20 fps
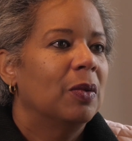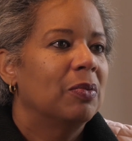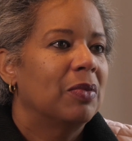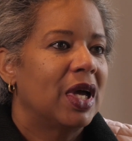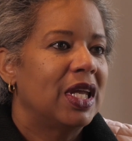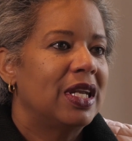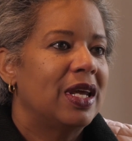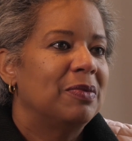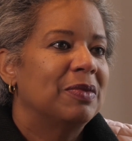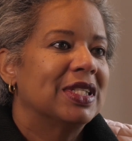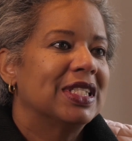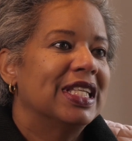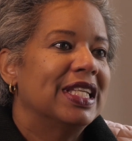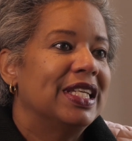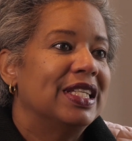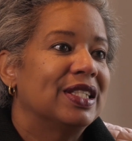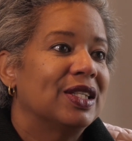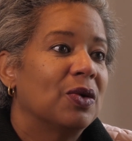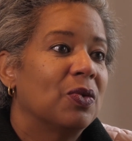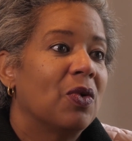My name is
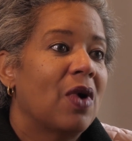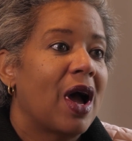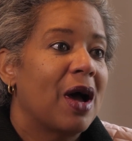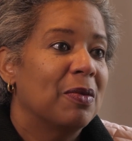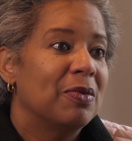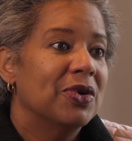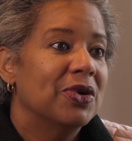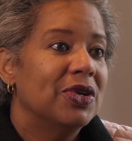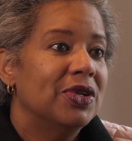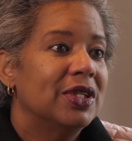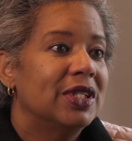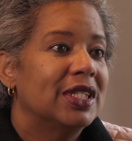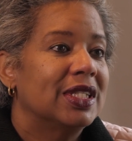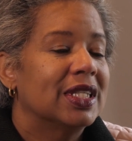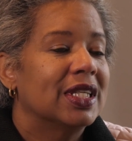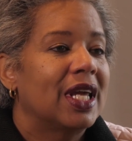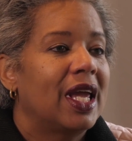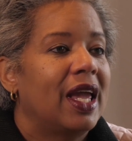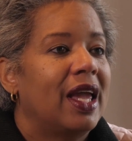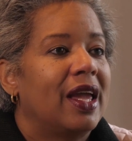Lisa
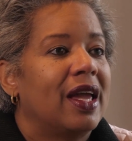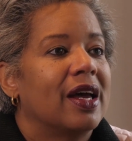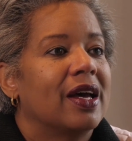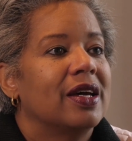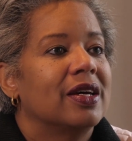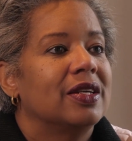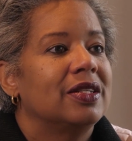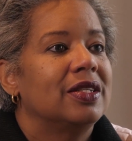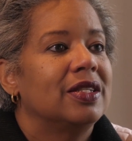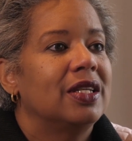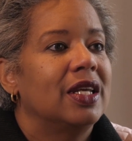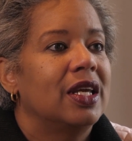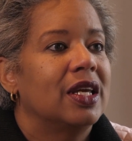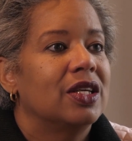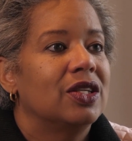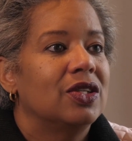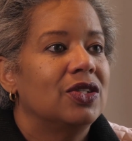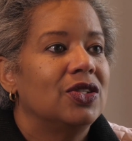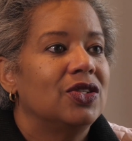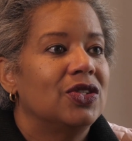Roberts, and
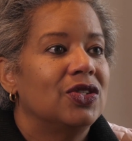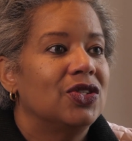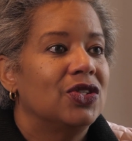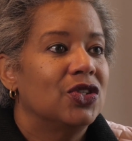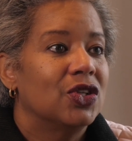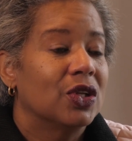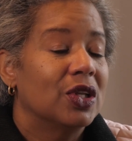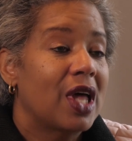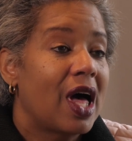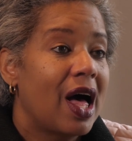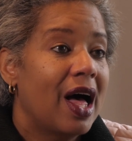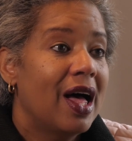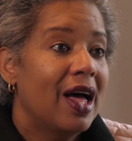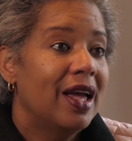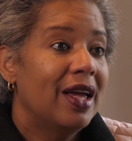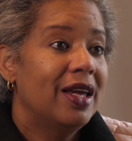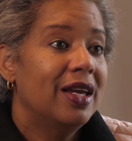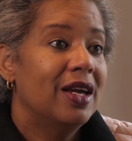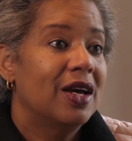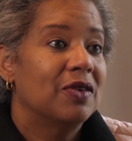in
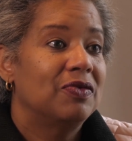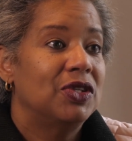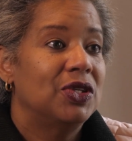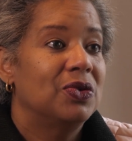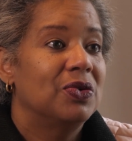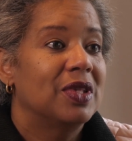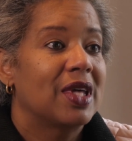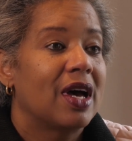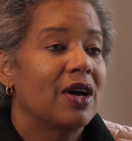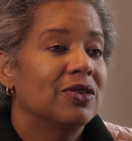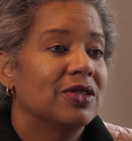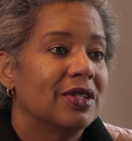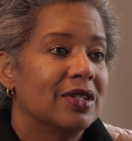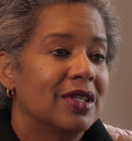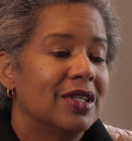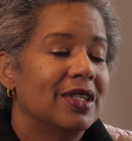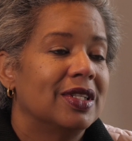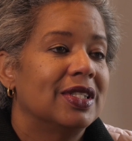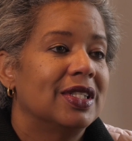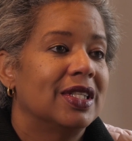July of
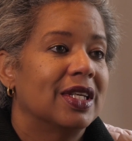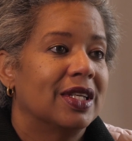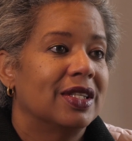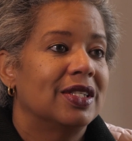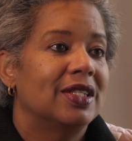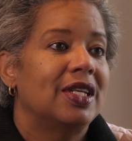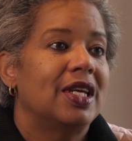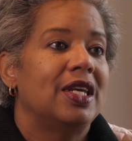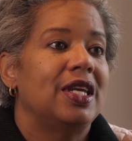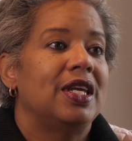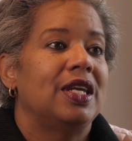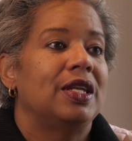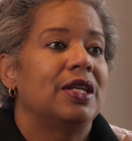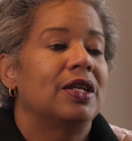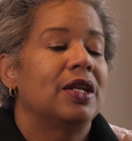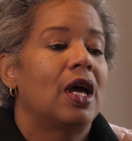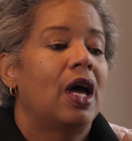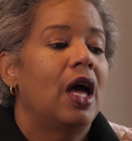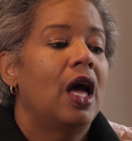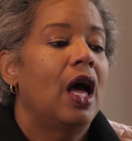
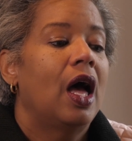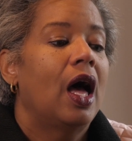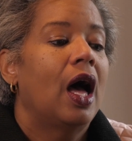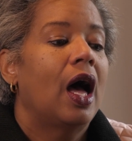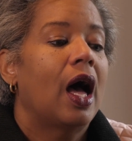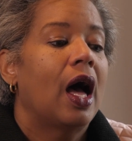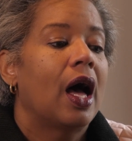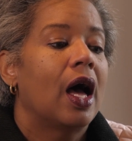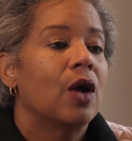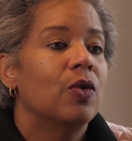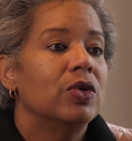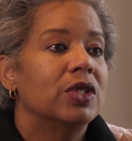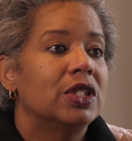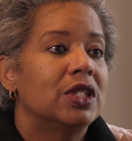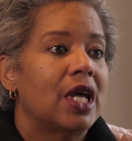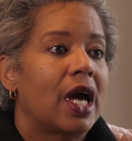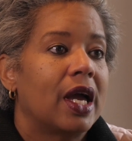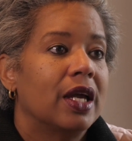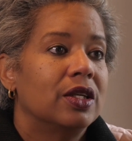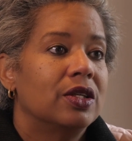2016, I was
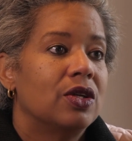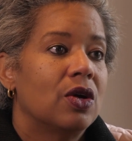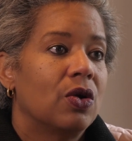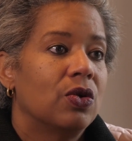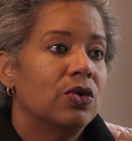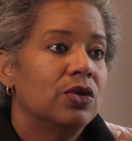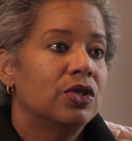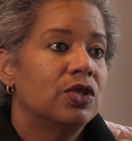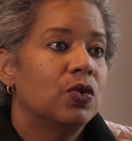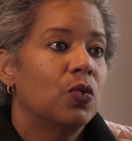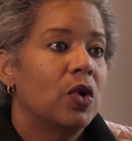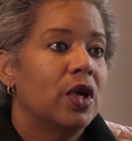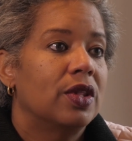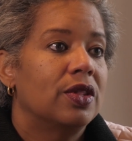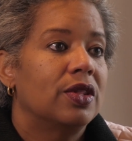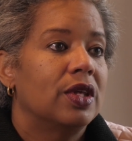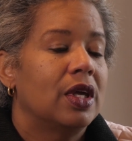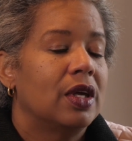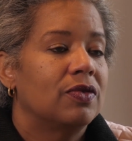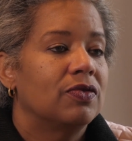diagnosed
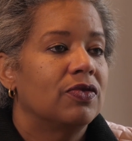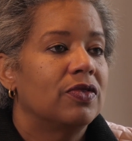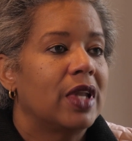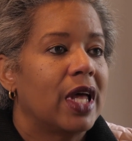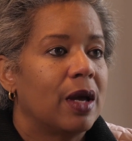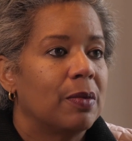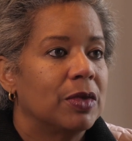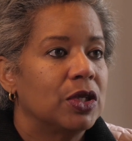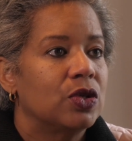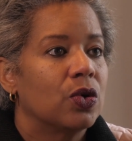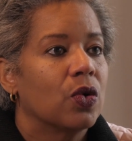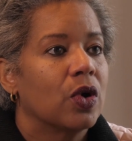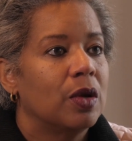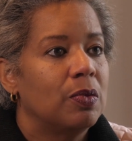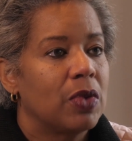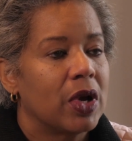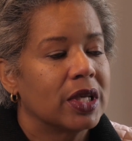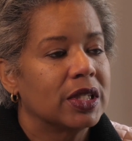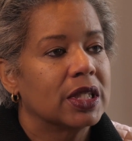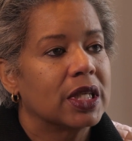with inflammatory
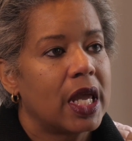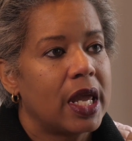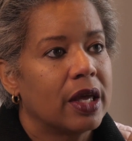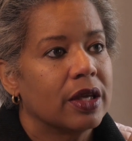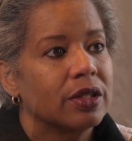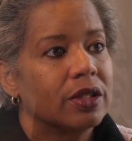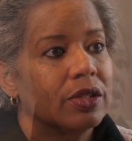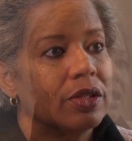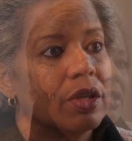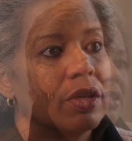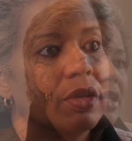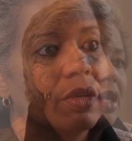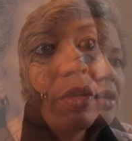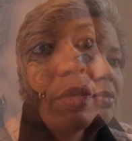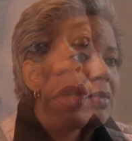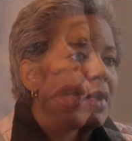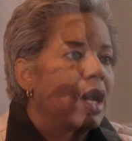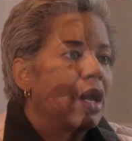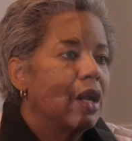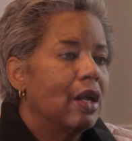breast cancer.
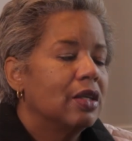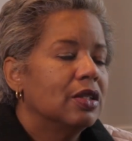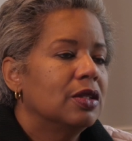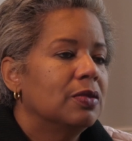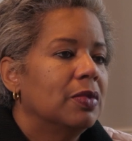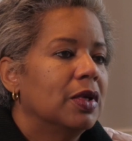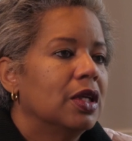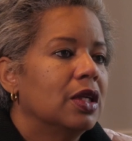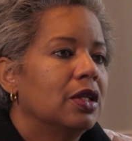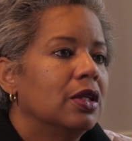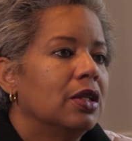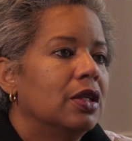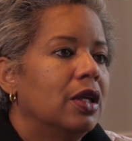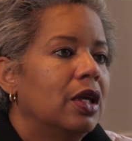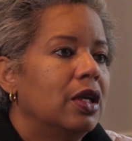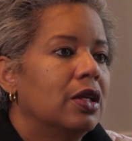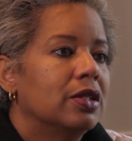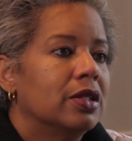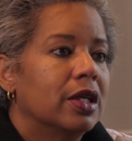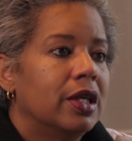My husband
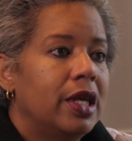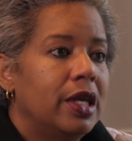is a